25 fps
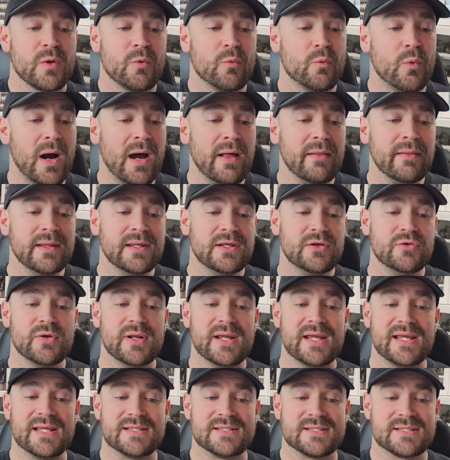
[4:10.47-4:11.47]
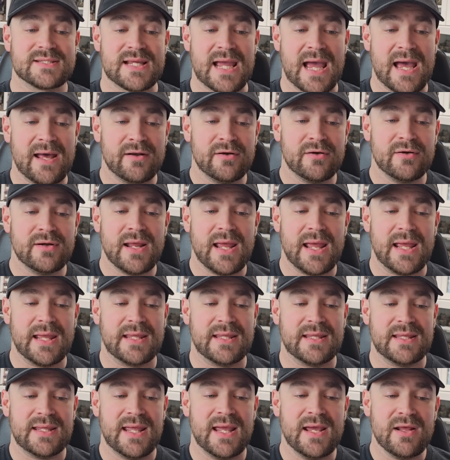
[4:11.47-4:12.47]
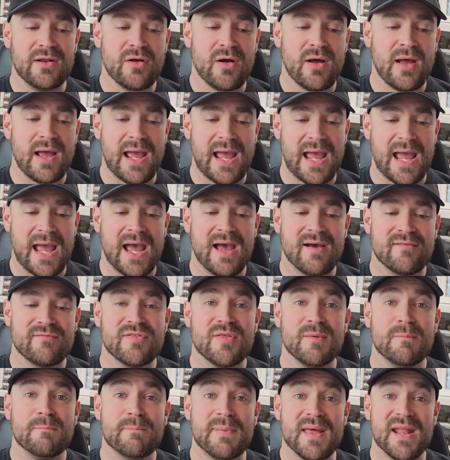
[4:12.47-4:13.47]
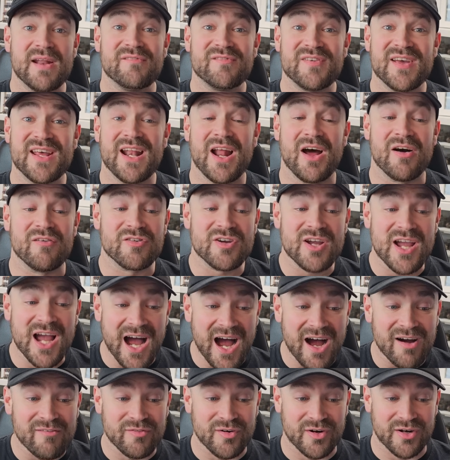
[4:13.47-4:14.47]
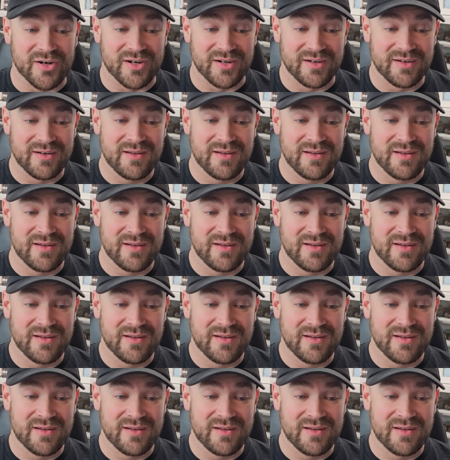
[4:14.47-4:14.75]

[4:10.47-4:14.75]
While a unit is scattered, it cannot have the benefit of cover.